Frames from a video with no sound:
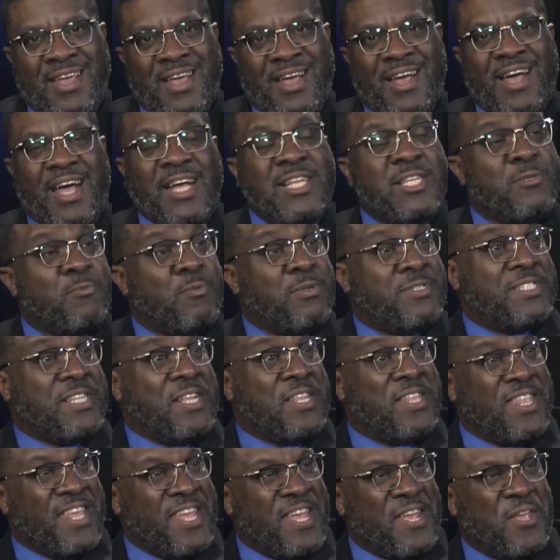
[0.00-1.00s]
I just want to say
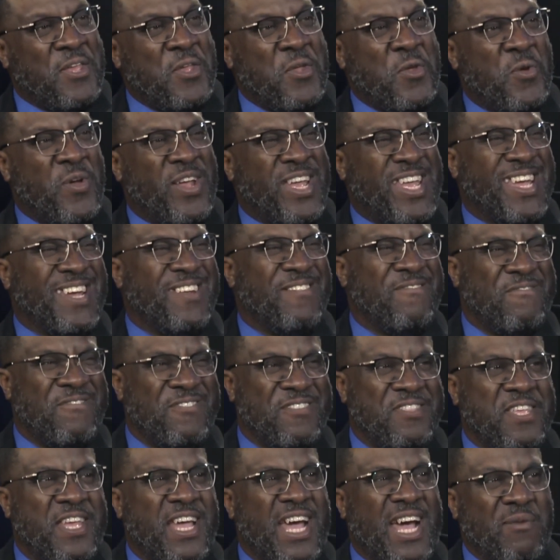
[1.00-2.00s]
thank you again for
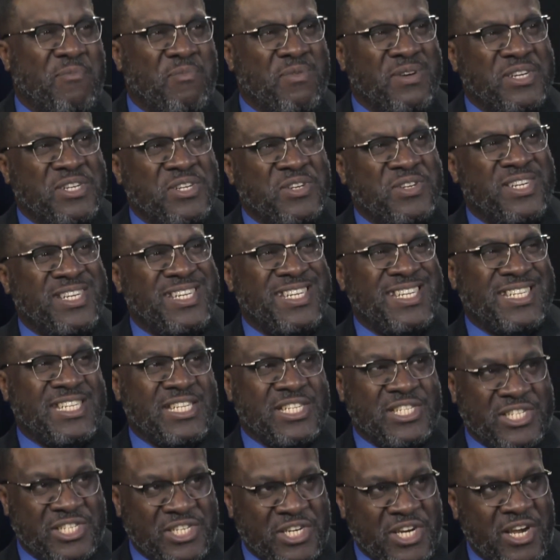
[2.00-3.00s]
the opportunity to
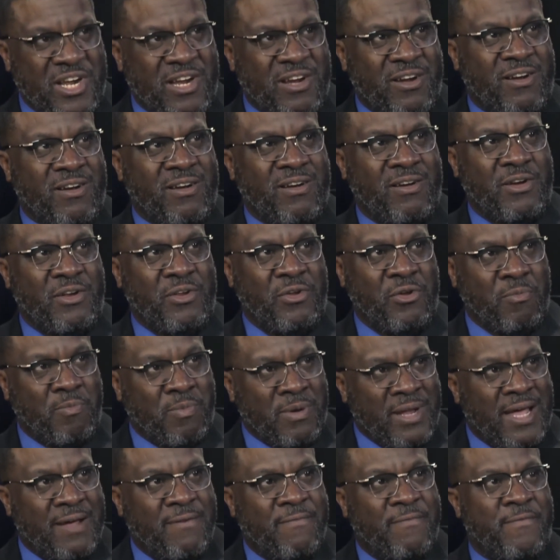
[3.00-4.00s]
share your
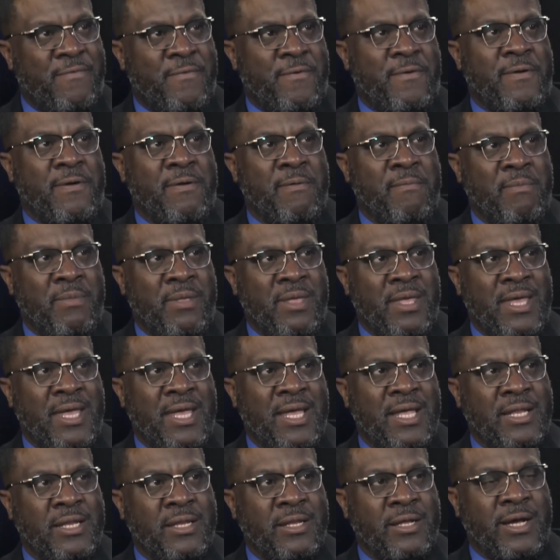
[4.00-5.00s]
platform.
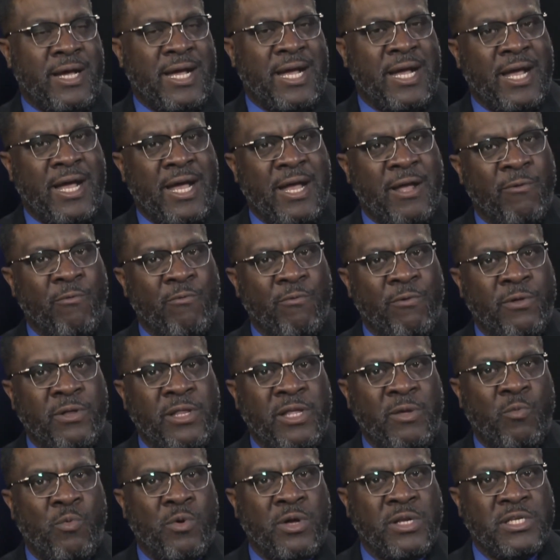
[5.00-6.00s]
And I
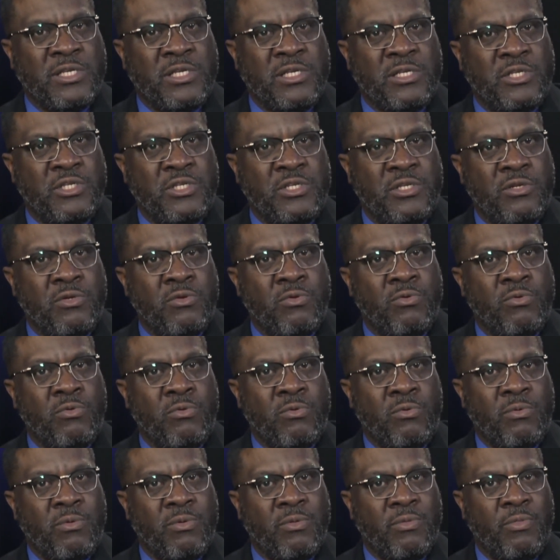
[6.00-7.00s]
really want
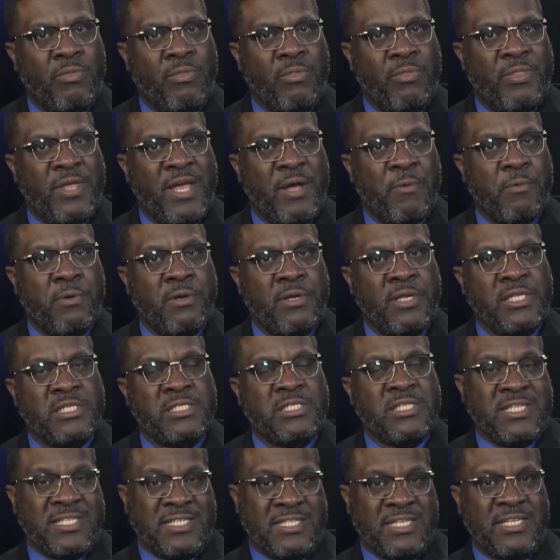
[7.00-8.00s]
you that were
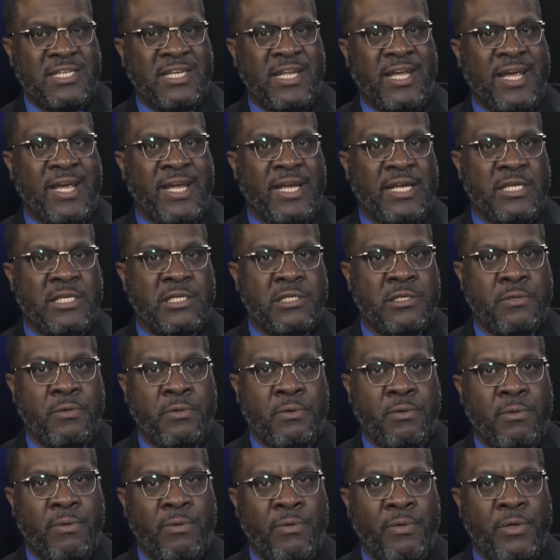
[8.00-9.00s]
listening today
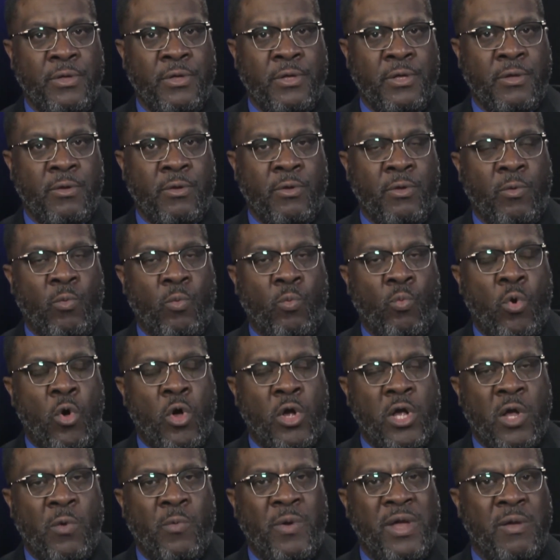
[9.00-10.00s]
to
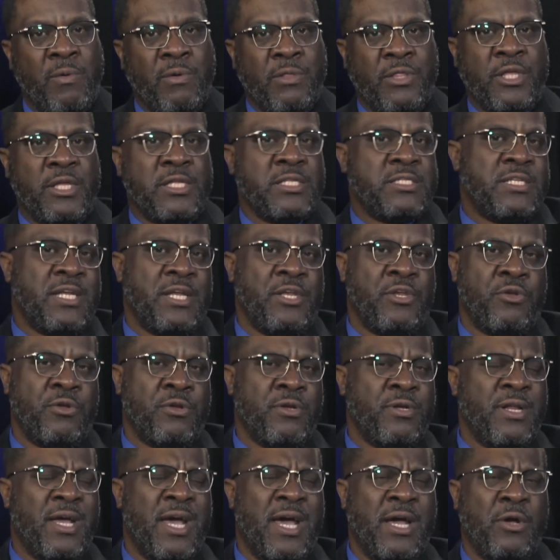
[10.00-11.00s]
walk away with this, that
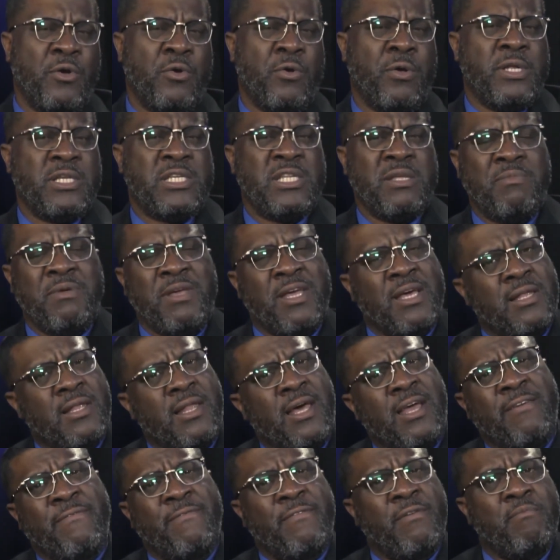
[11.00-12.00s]
you're not going to be a
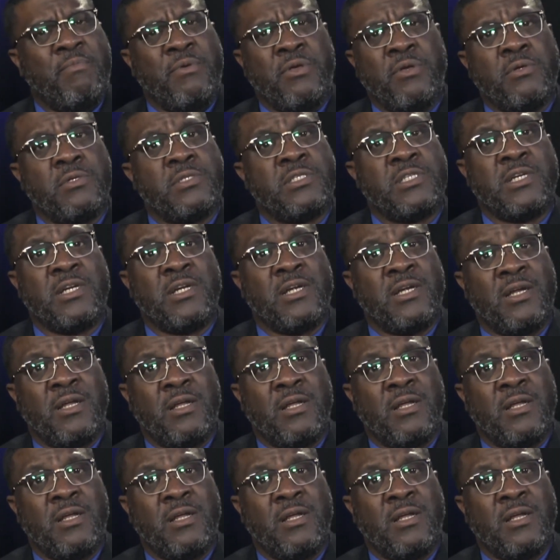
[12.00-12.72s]
life abuser,